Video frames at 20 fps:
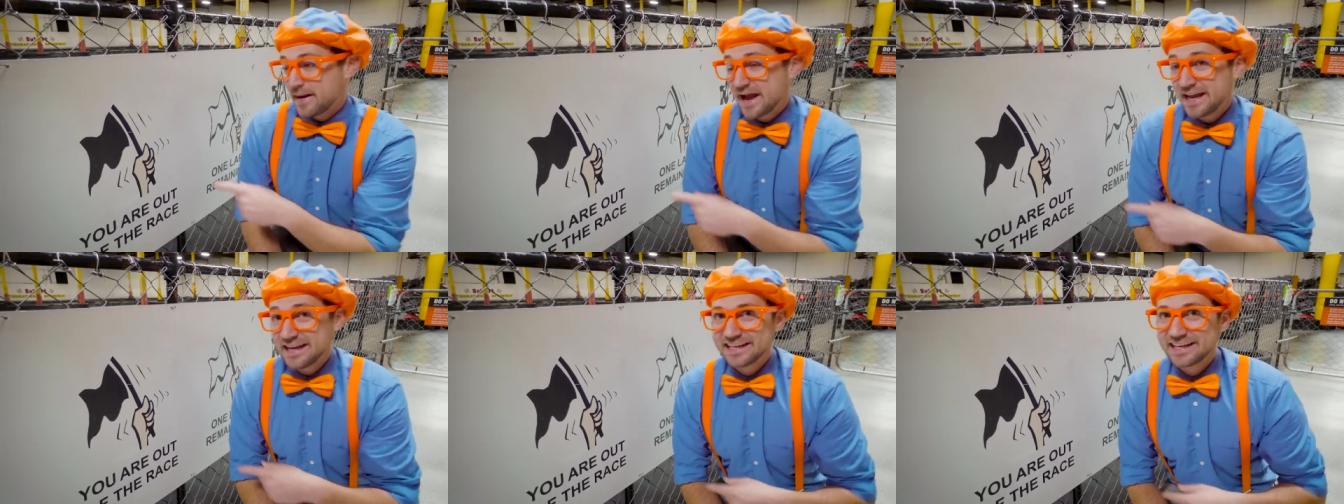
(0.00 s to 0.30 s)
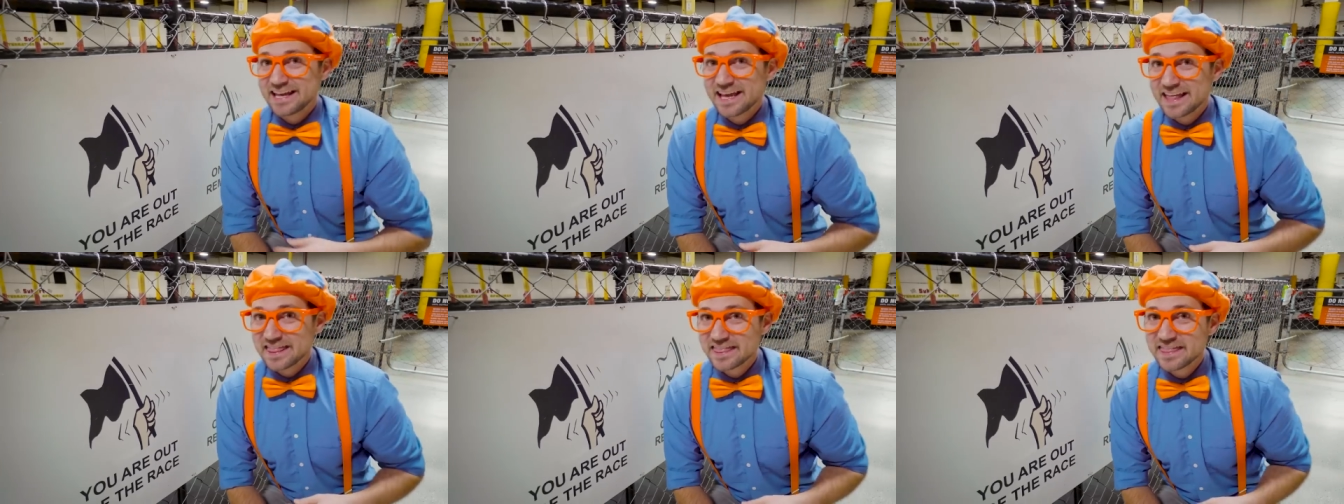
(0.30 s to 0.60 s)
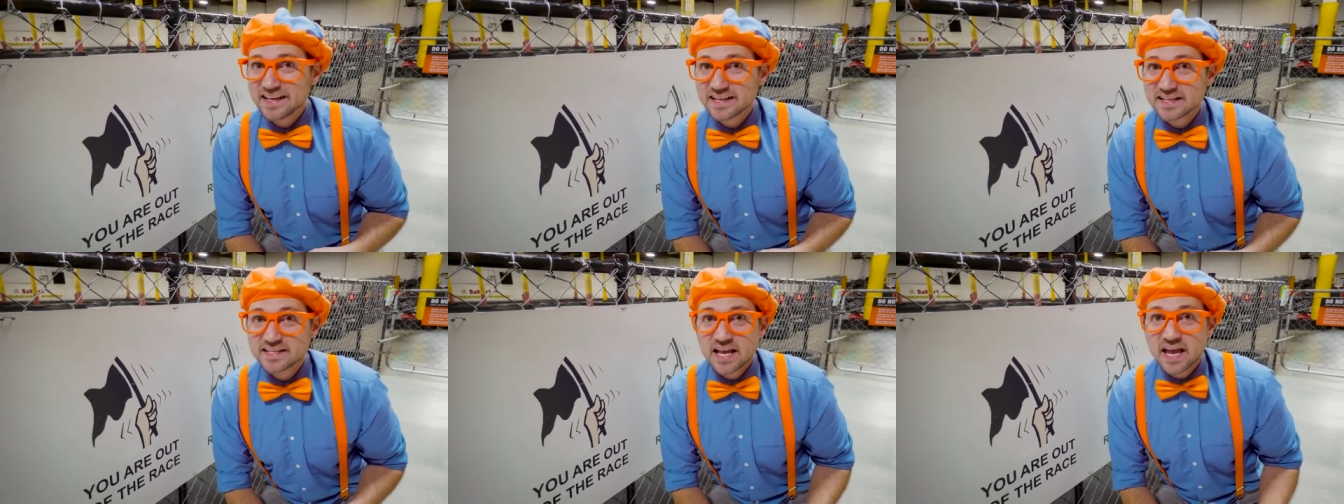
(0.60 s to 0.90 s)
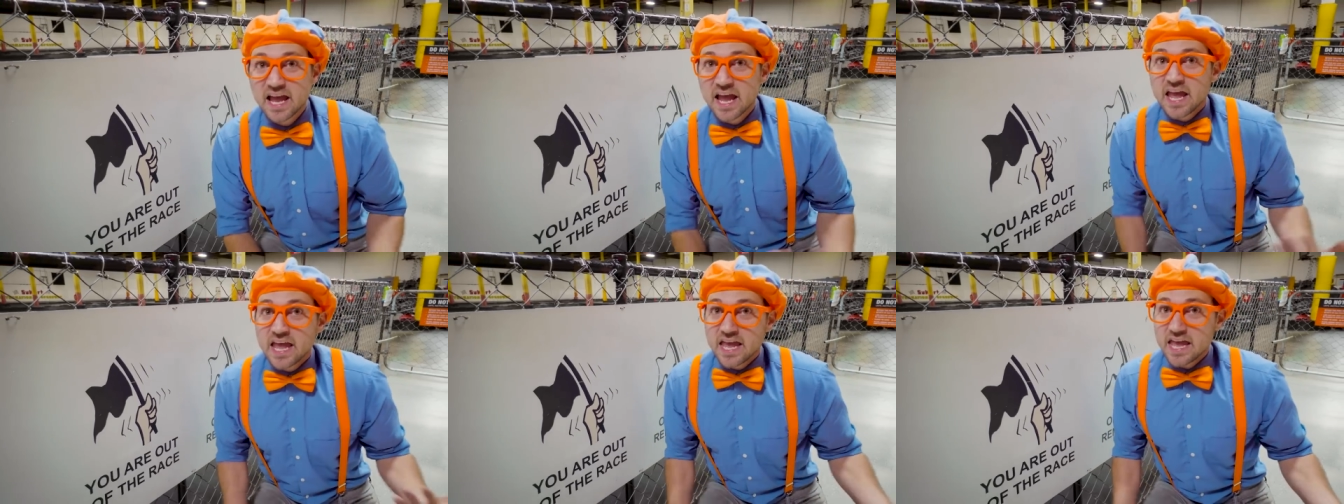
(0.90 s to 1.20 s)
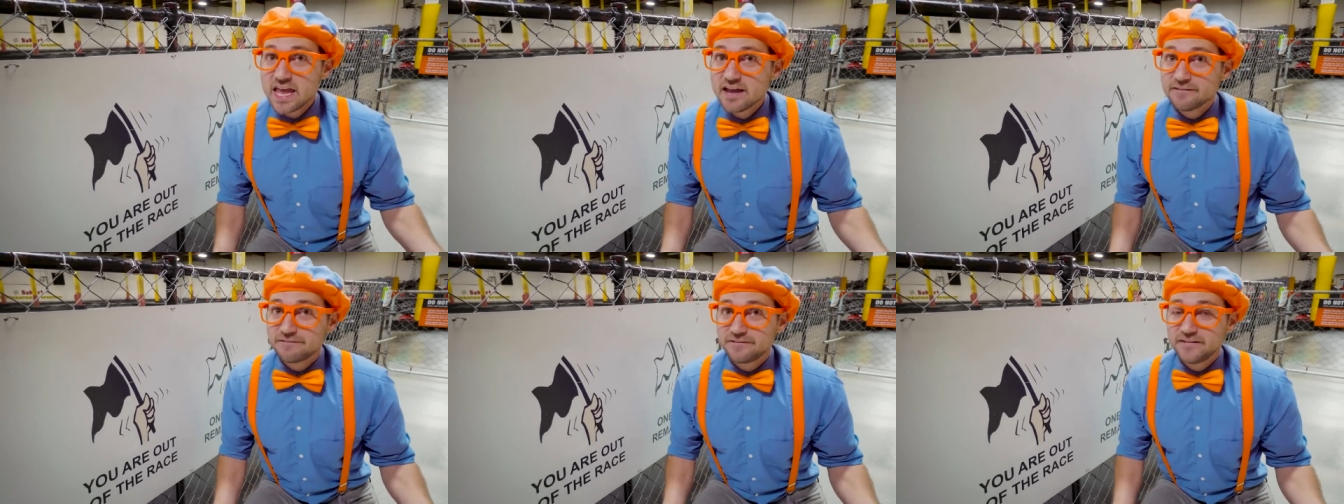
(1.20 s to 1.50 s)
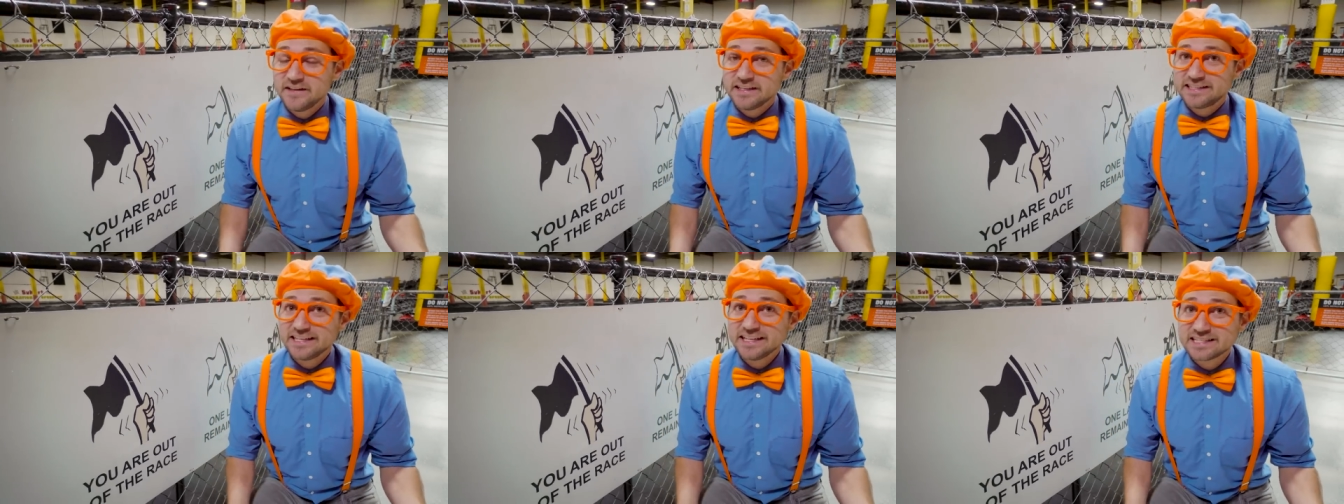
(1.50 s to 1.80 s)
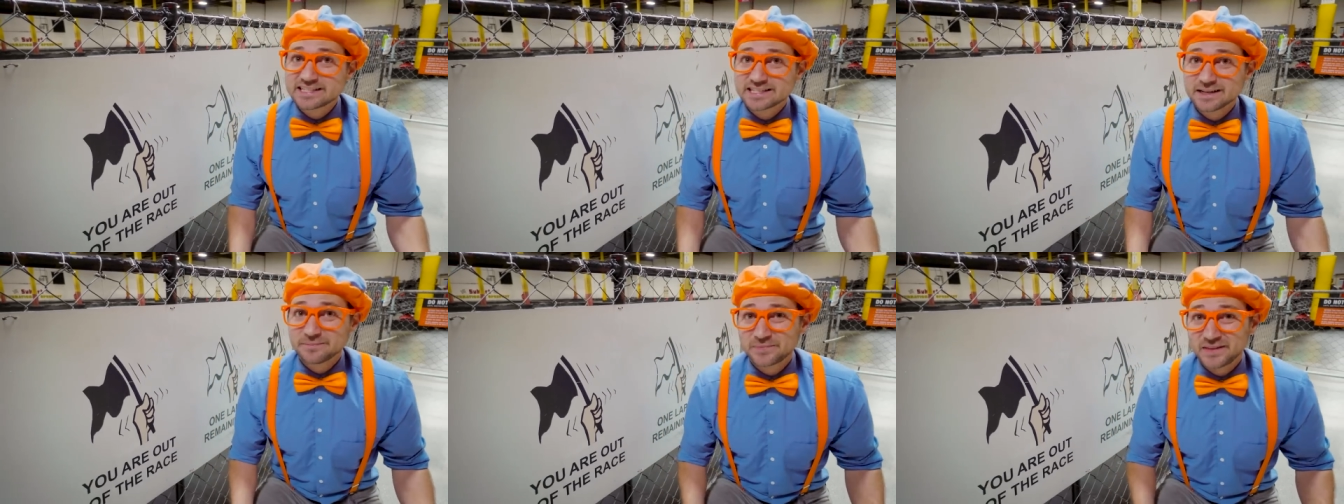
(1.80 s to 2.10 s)
might get this if you did
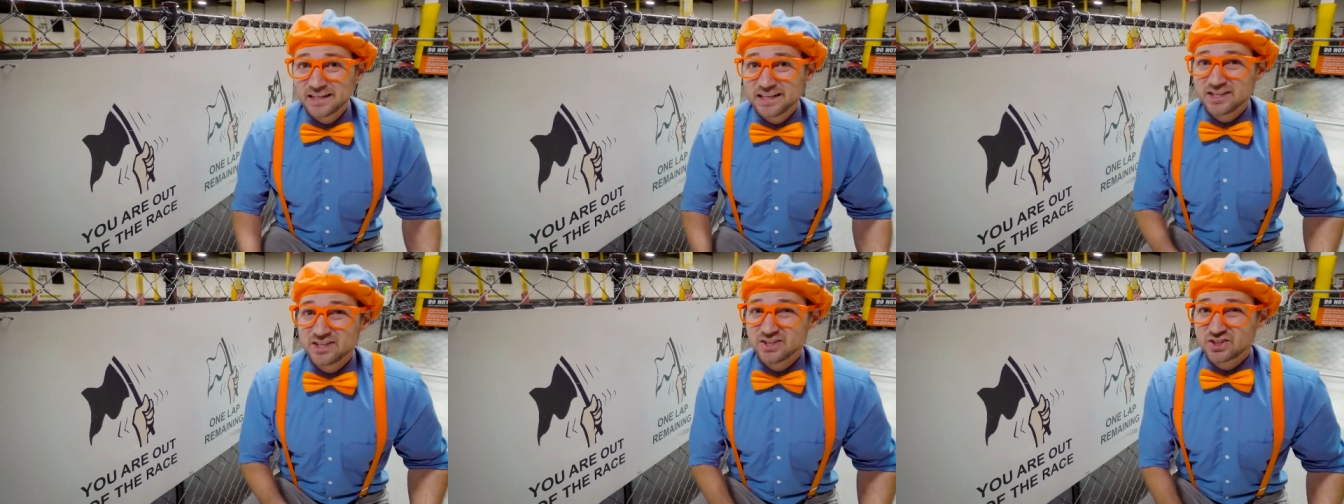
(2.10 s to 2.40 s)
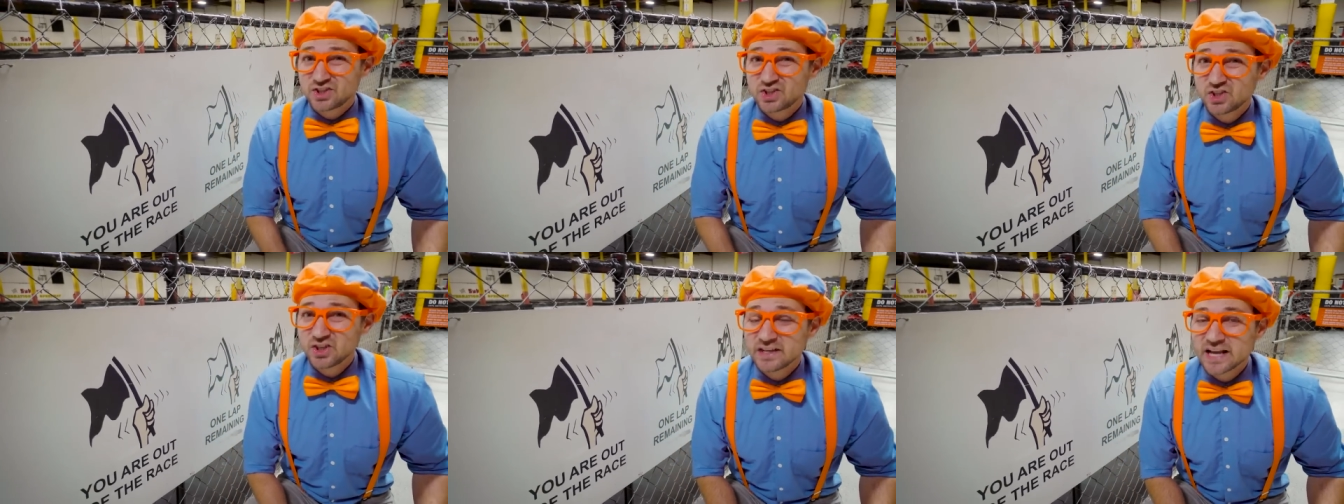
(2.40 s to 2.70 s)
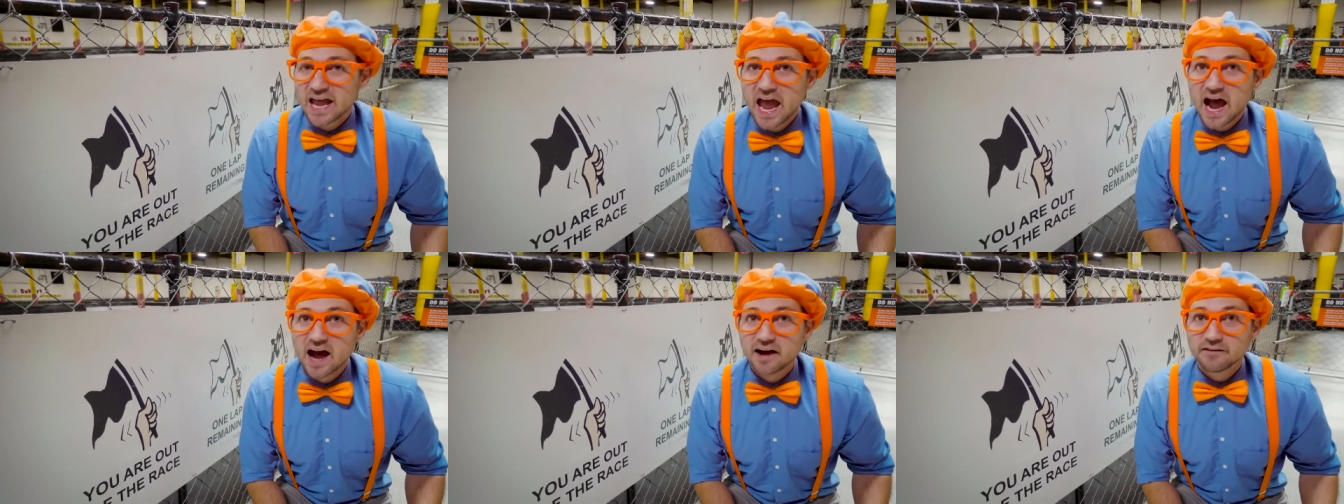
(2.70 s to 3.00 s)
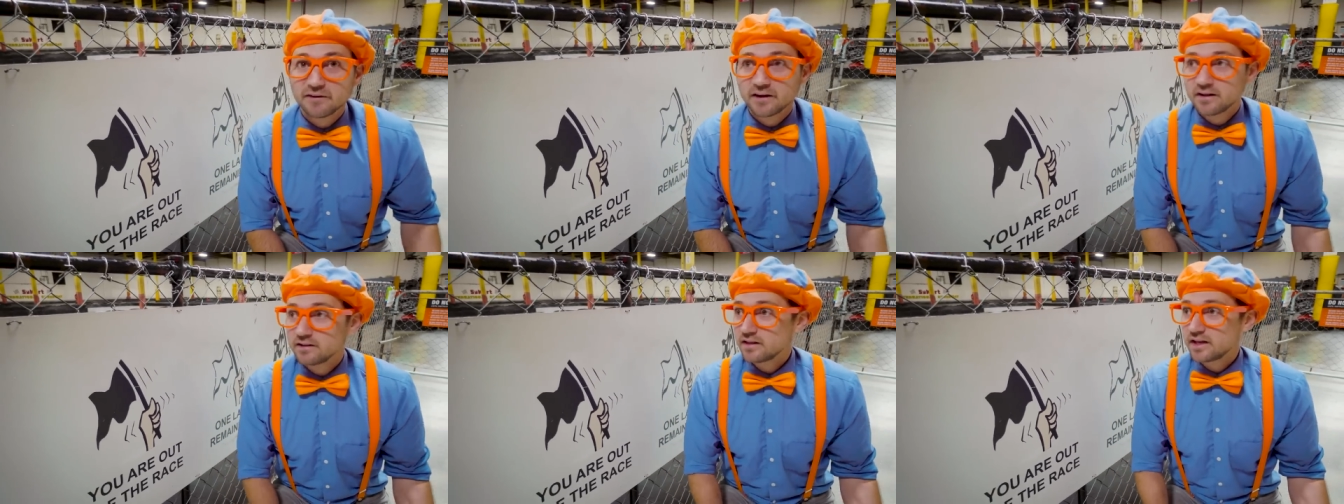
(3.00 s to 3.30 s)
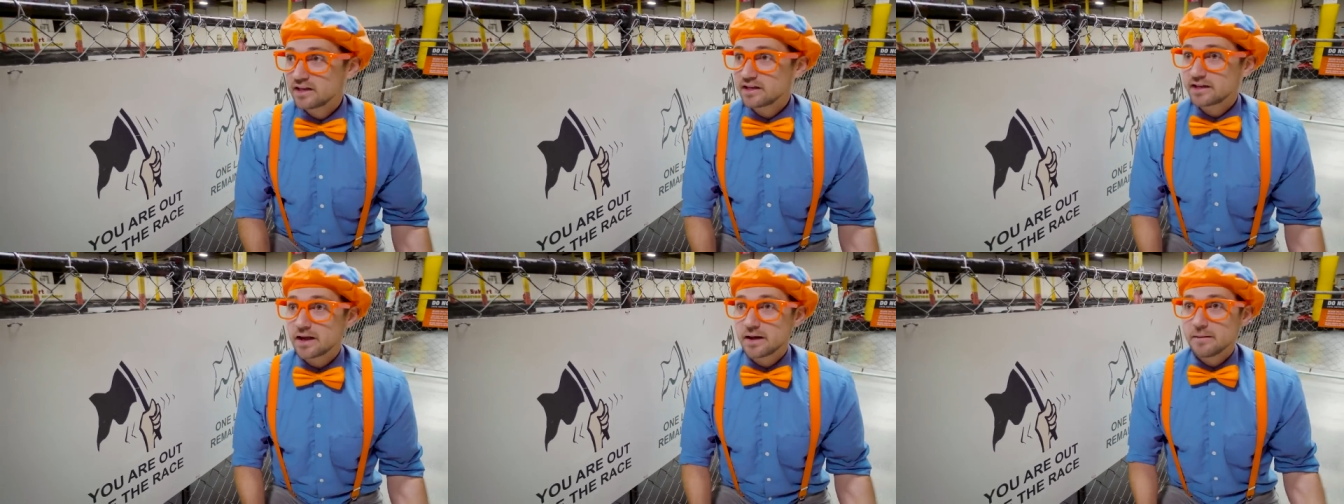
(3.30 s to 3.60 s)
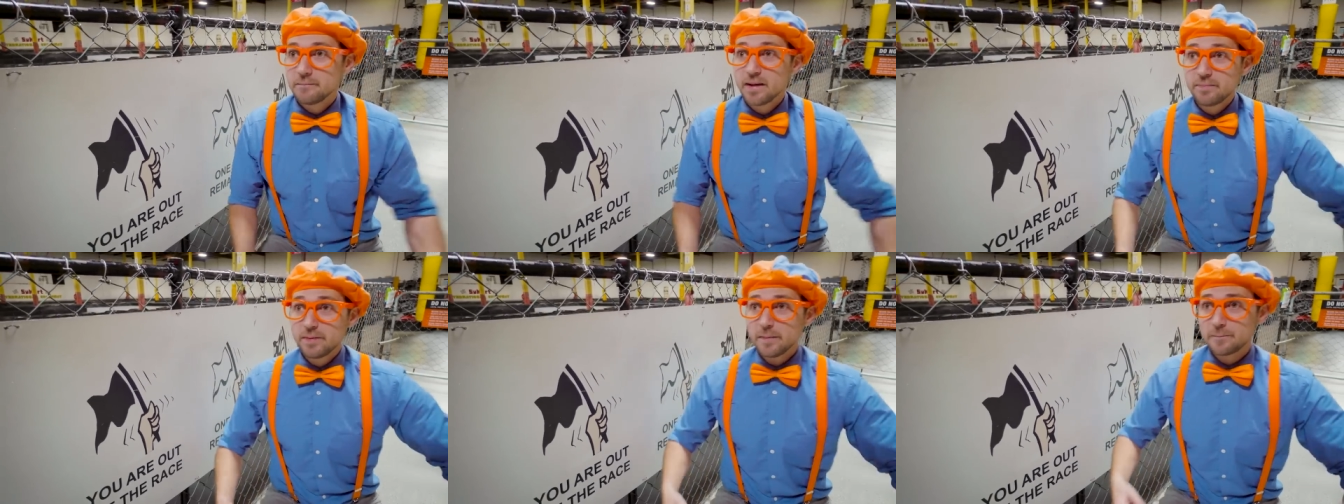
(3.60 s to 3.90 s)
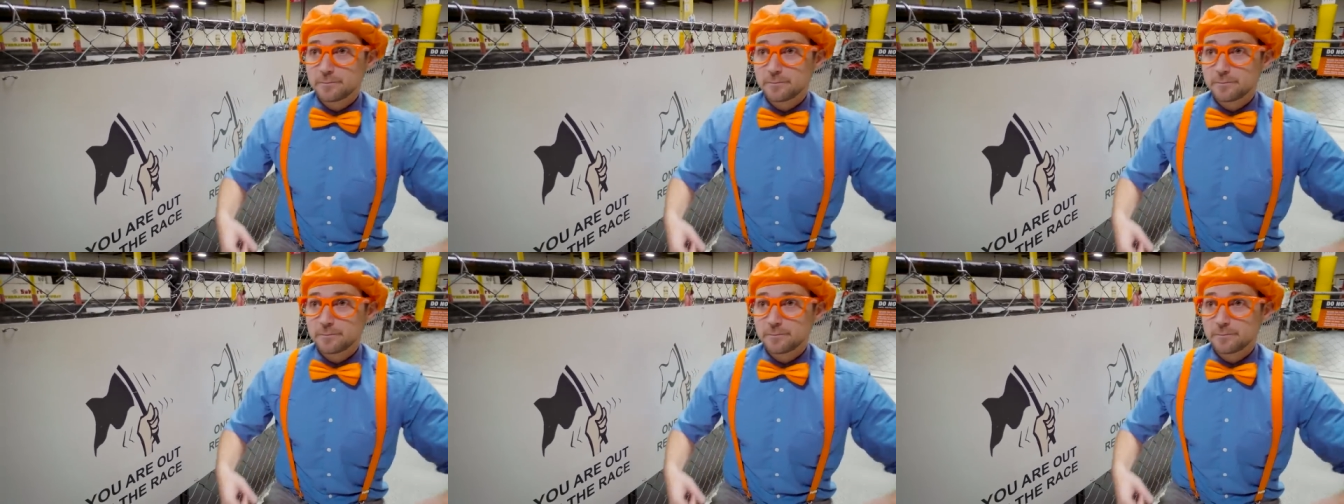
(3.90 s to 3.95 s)
something you shouldn't have, like maybe